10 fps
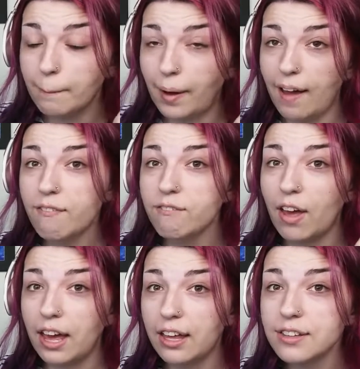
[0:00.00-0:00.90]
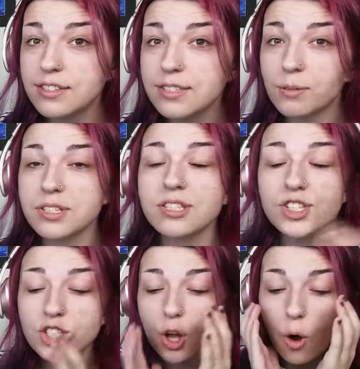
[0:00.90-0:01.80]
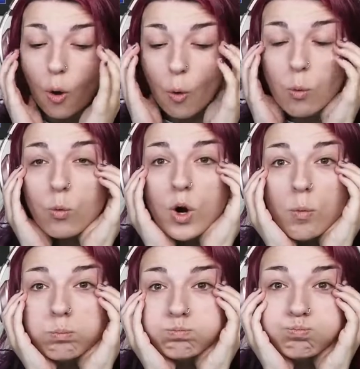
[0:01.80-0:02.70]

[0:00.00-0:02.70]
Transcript: My face was so.